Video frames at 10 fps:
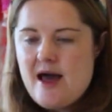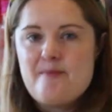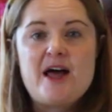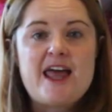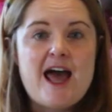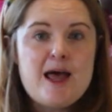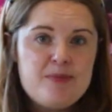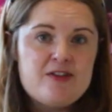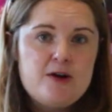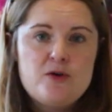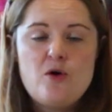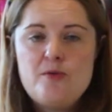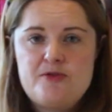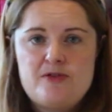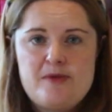My absolute
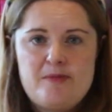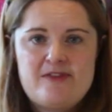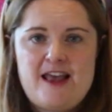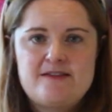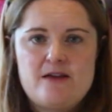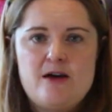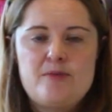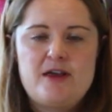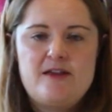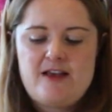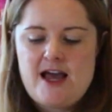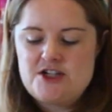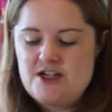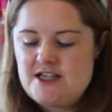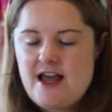optimum setup is
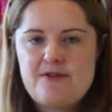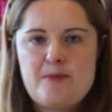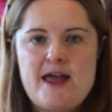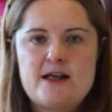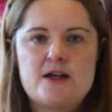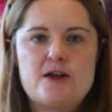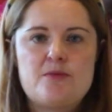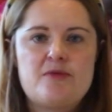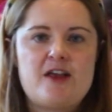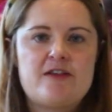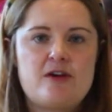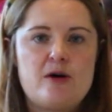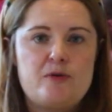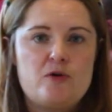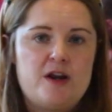actually to have the peg loom set
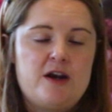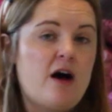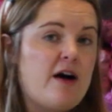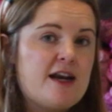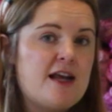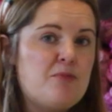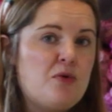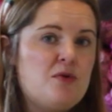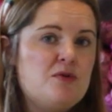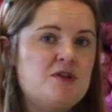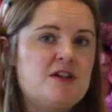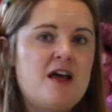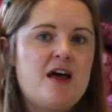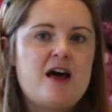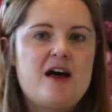up on an ironing board,
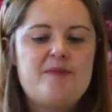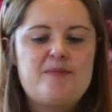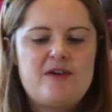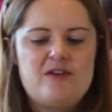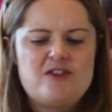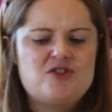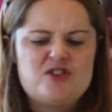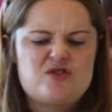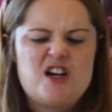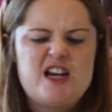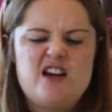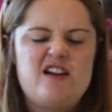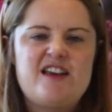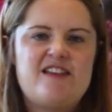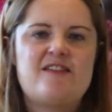because it's just really
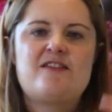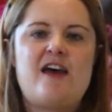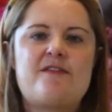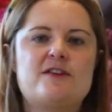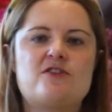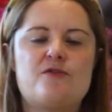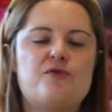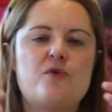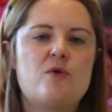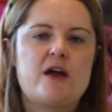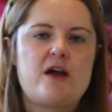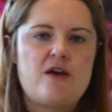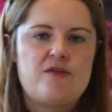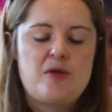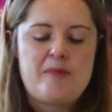nice to have it just falling
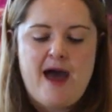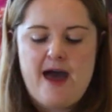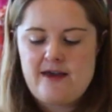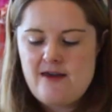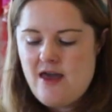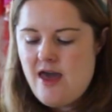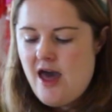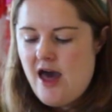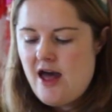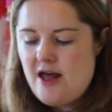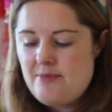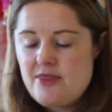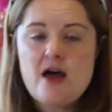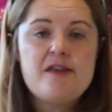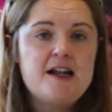over the back.
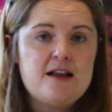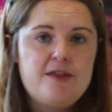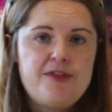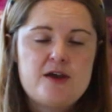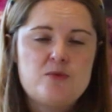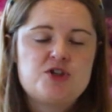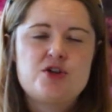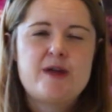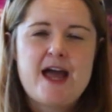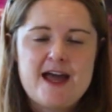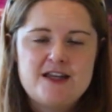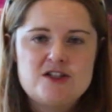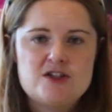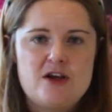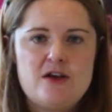The other little thing which you
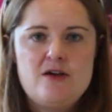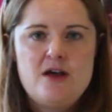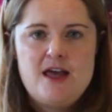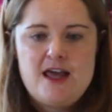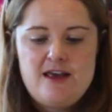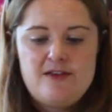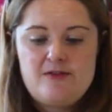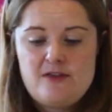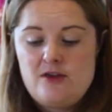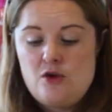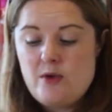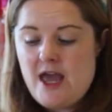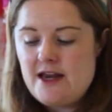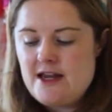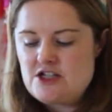can do is you
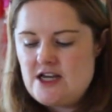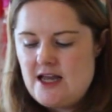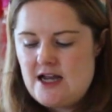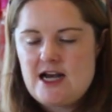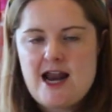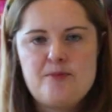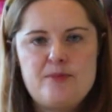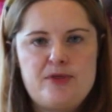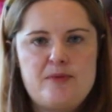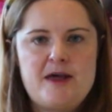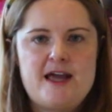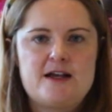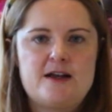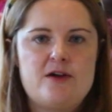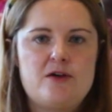can actually clamp the
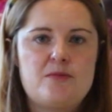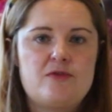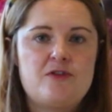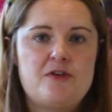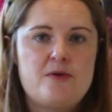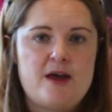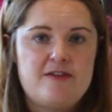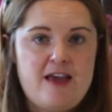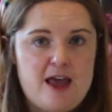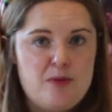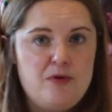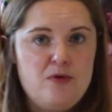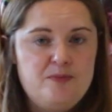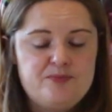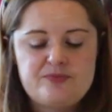peg loom to a
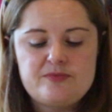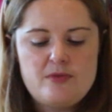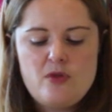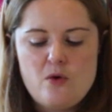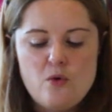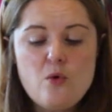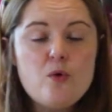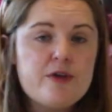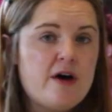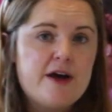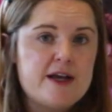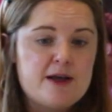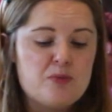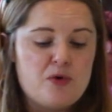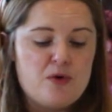table or the
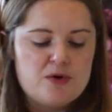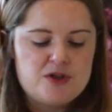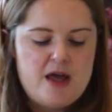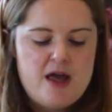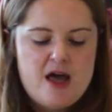ironing board,